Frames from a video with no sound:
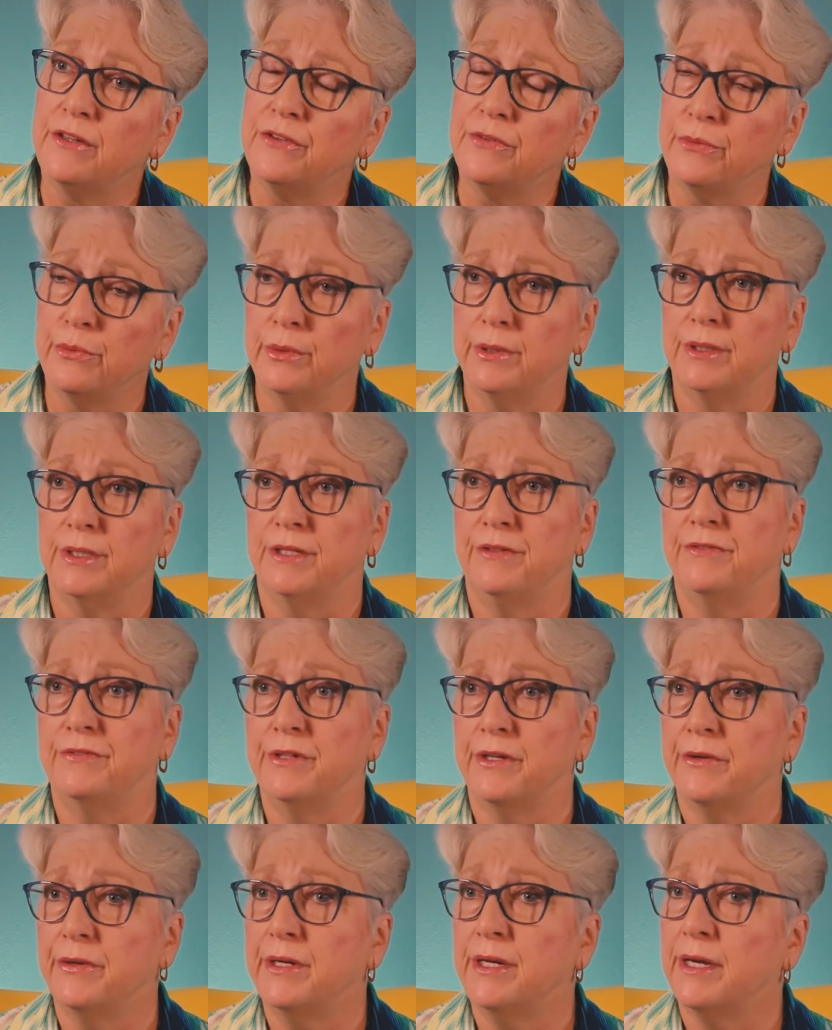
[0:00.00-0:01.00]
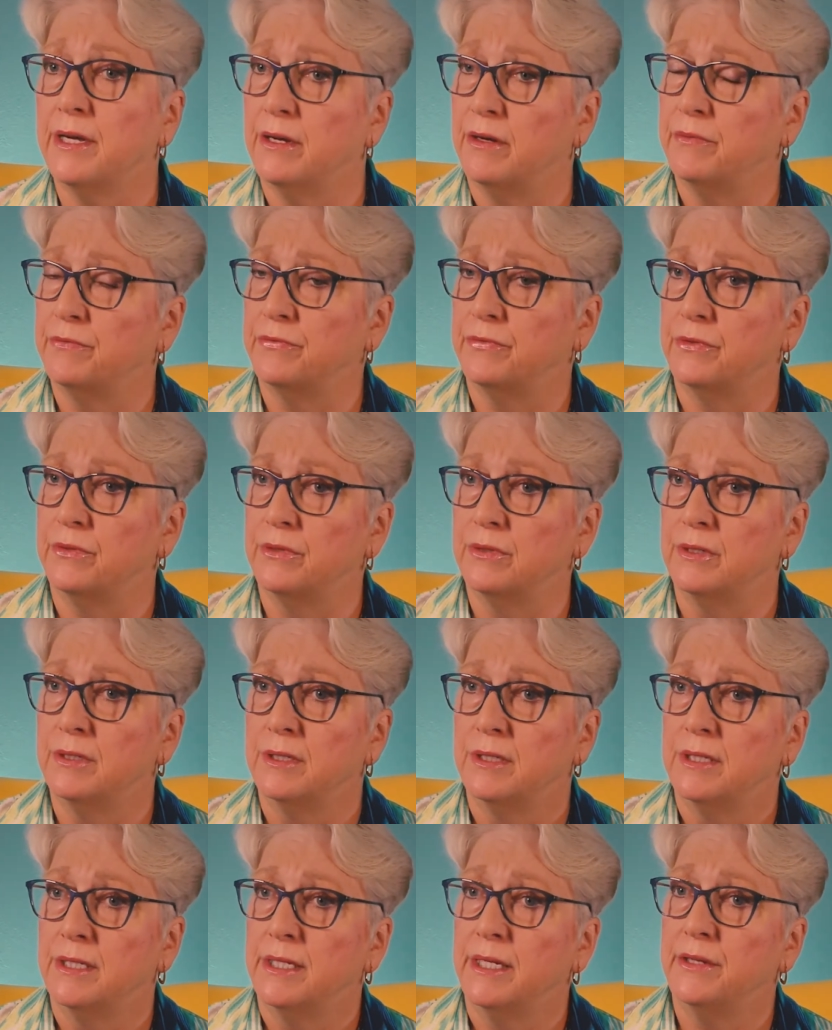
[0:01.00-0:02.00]
is really very helpful
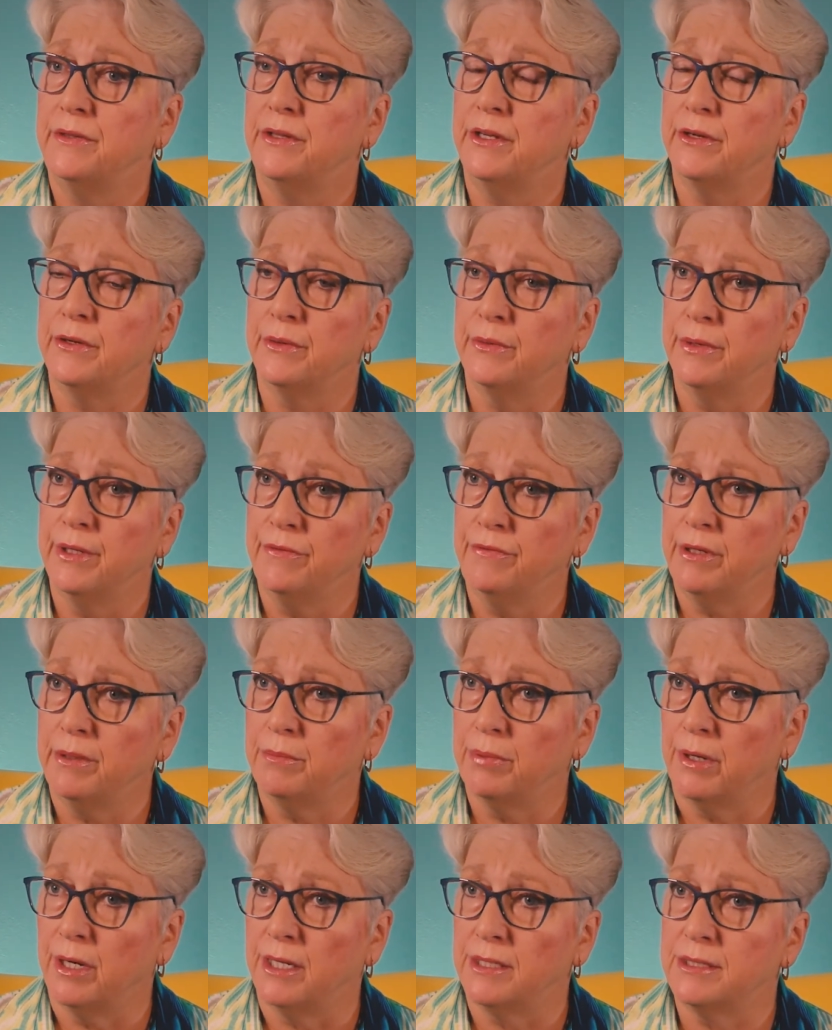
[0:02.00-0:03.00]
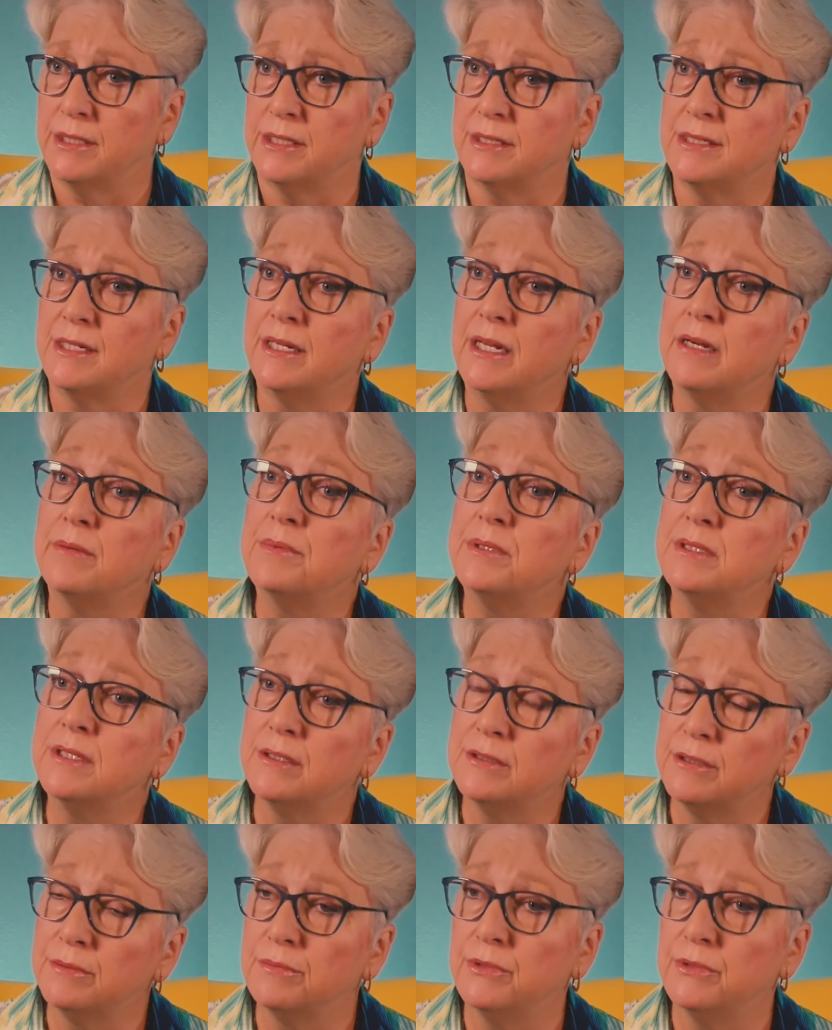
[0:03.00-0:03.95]
in their grieving process and helping them to